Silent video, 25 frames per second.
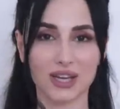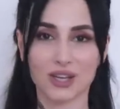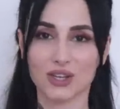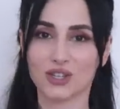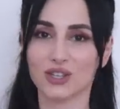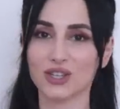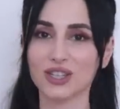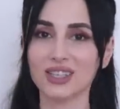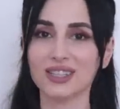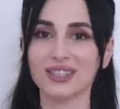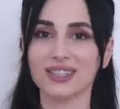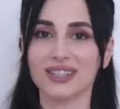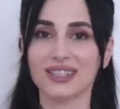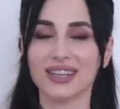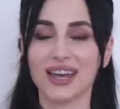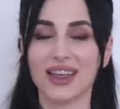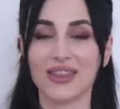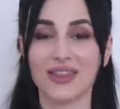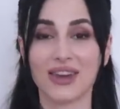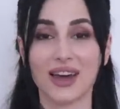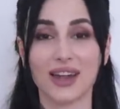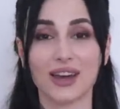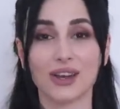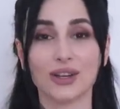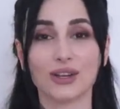nation,
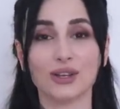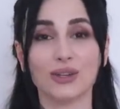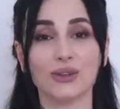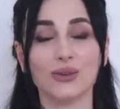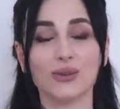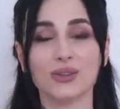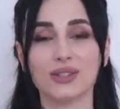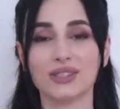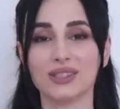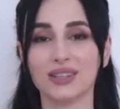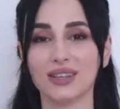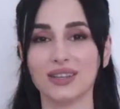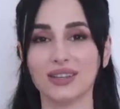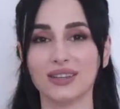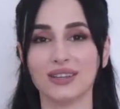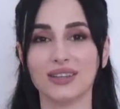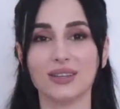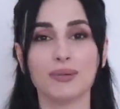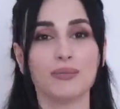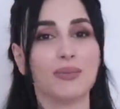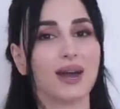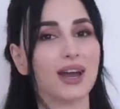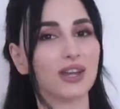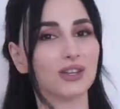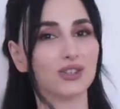and that includes the
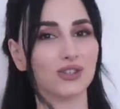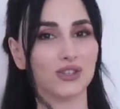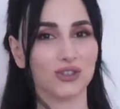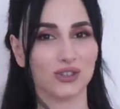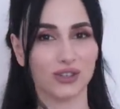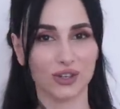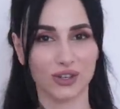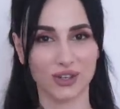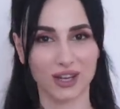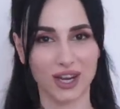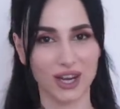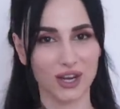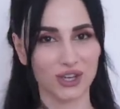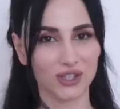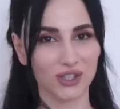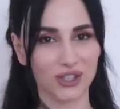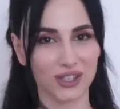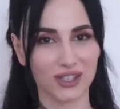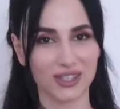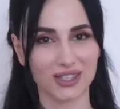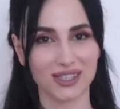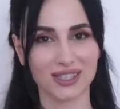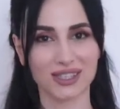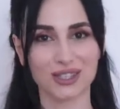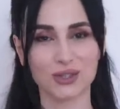imaginary
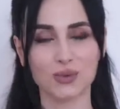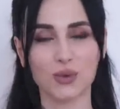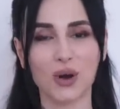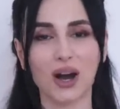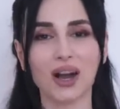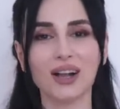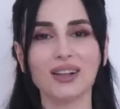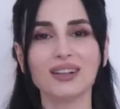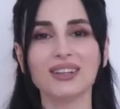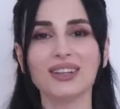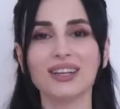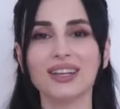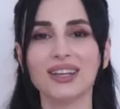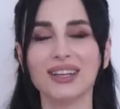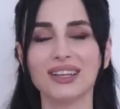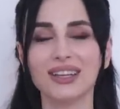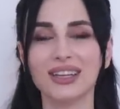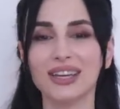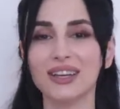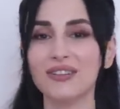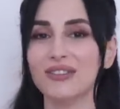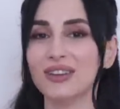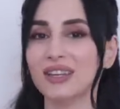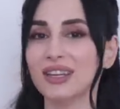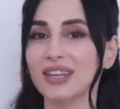nations as well.
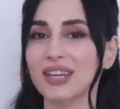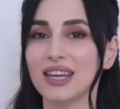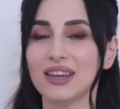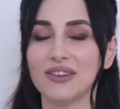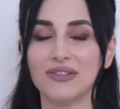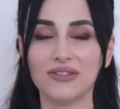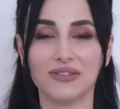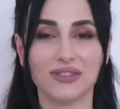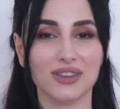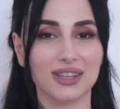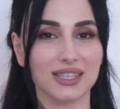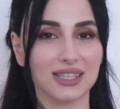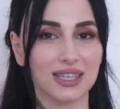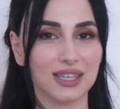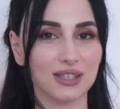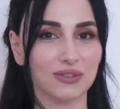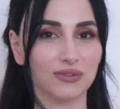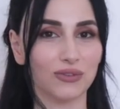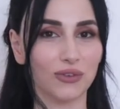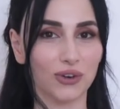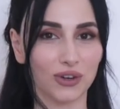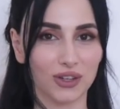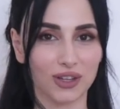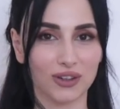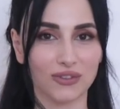Even if this is
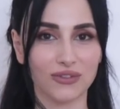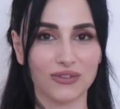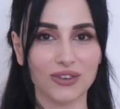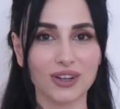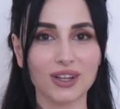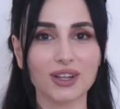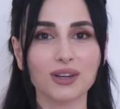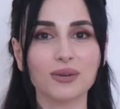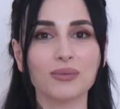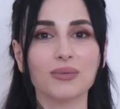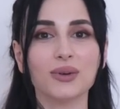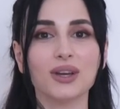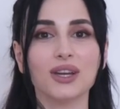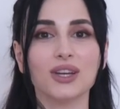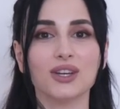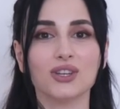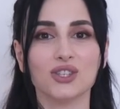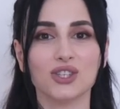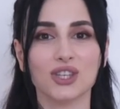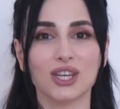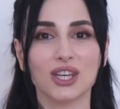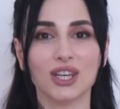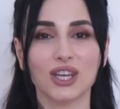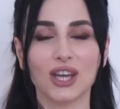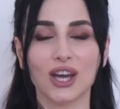for the film,
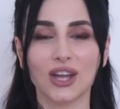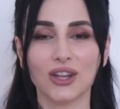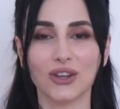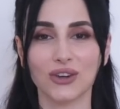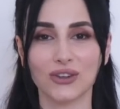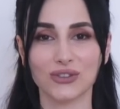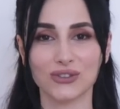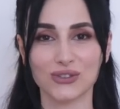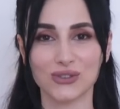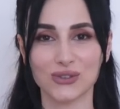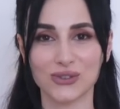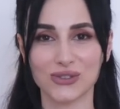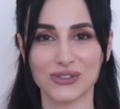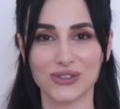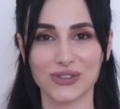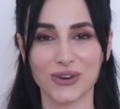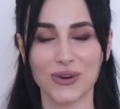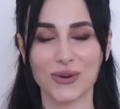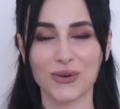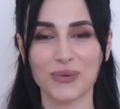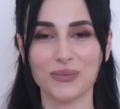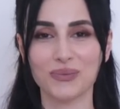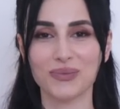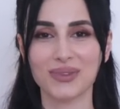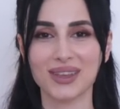she cannot do
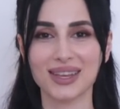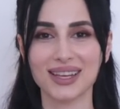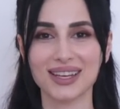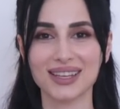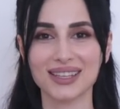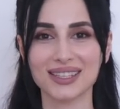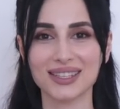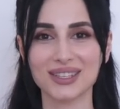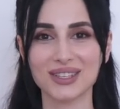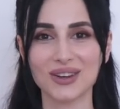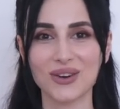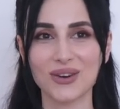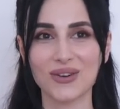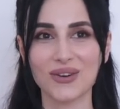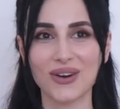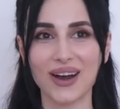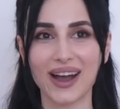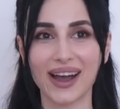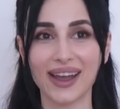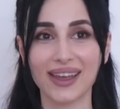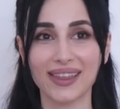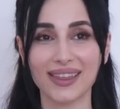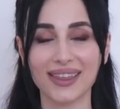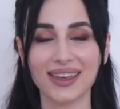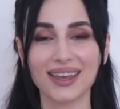so. So
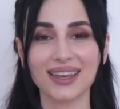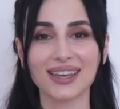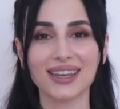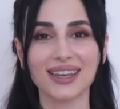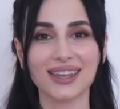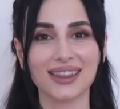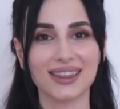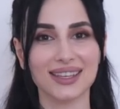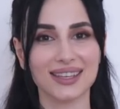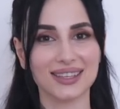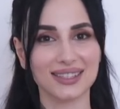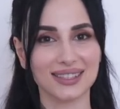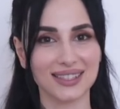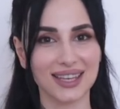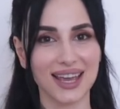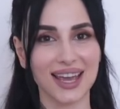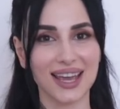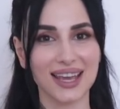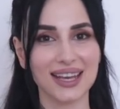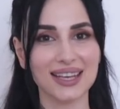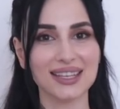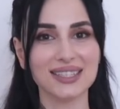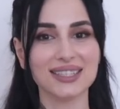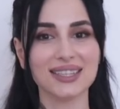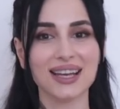I think in this
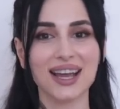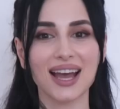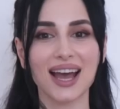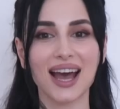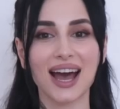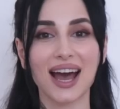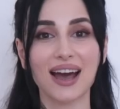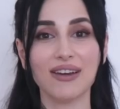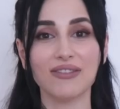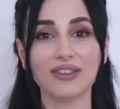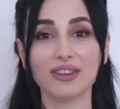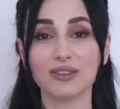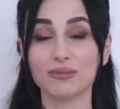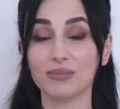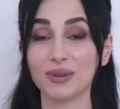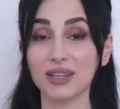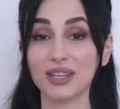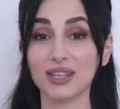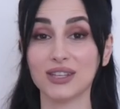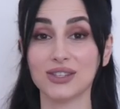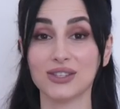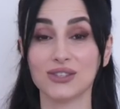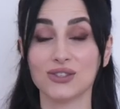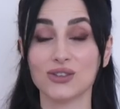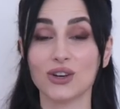case, having been
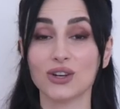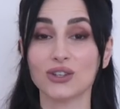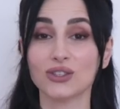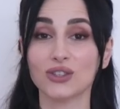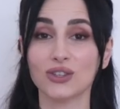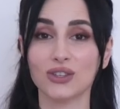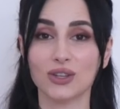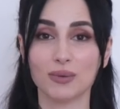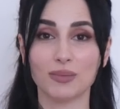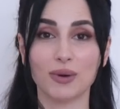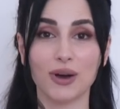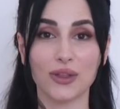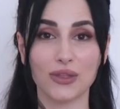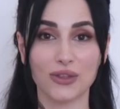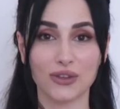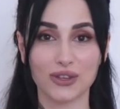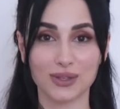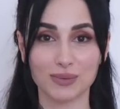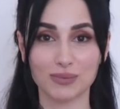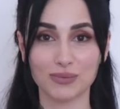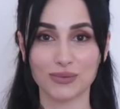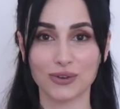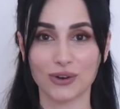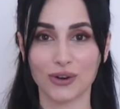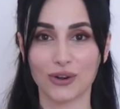instructed about this
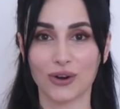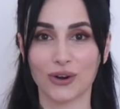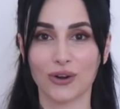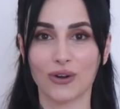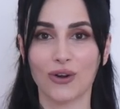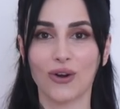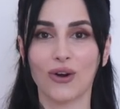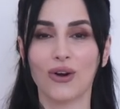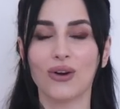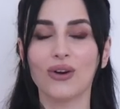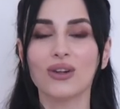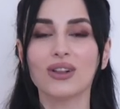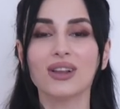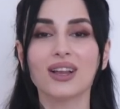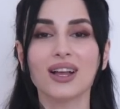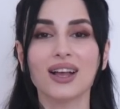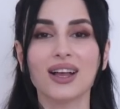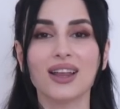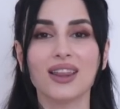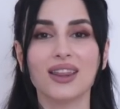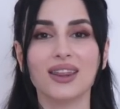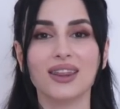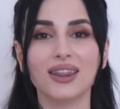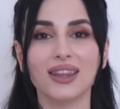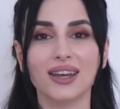protocol,
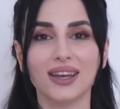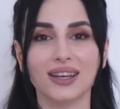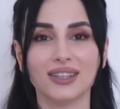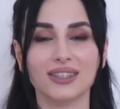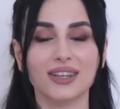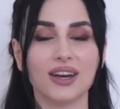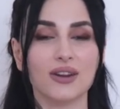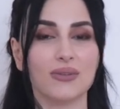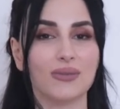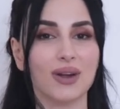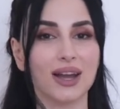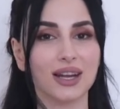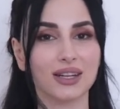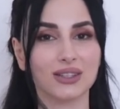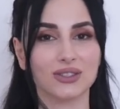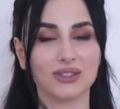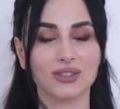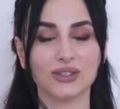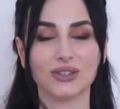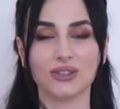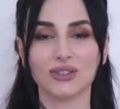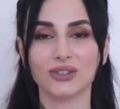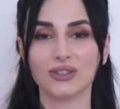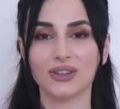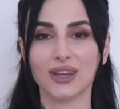the
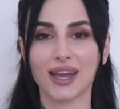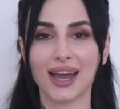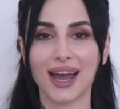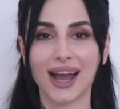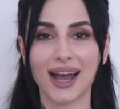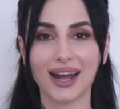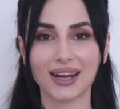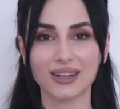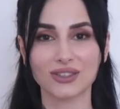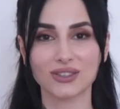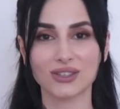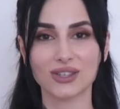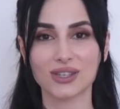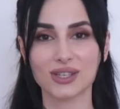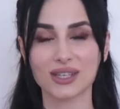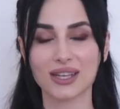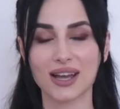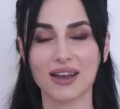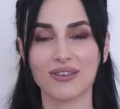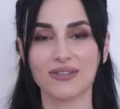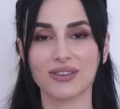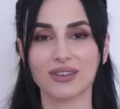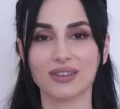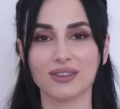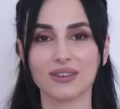director or the actors
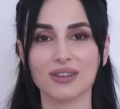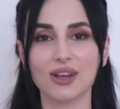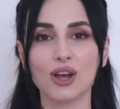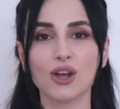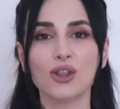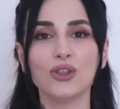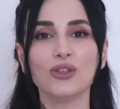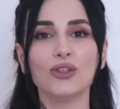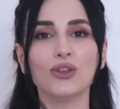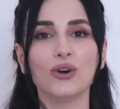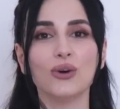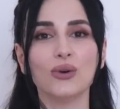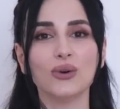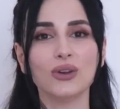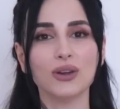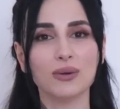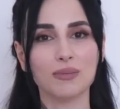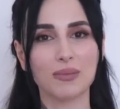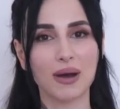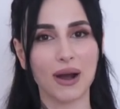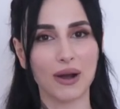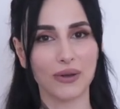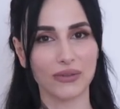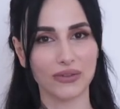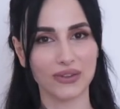having known
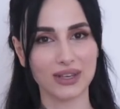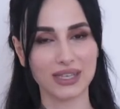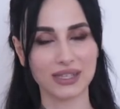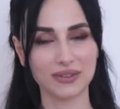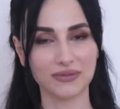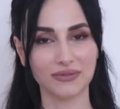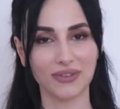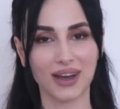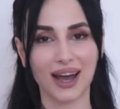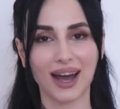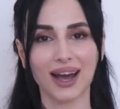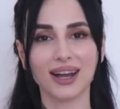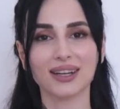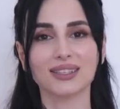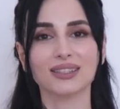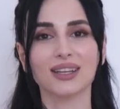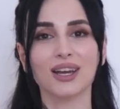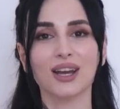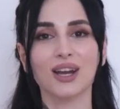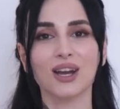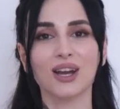about this fact